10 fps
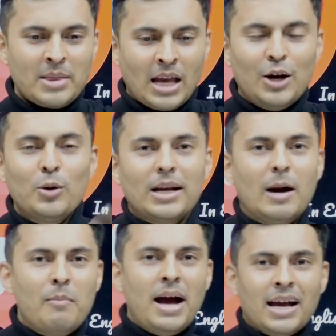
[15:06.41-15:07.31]
And you will
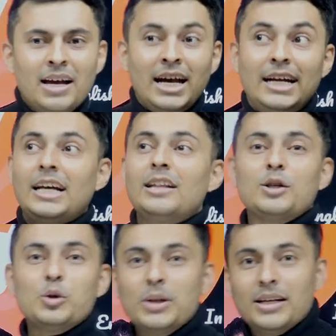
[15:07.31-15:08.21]
come back and tell the
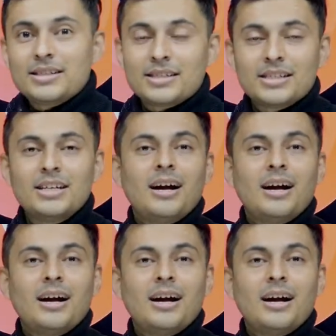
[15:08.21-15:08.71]
juniors,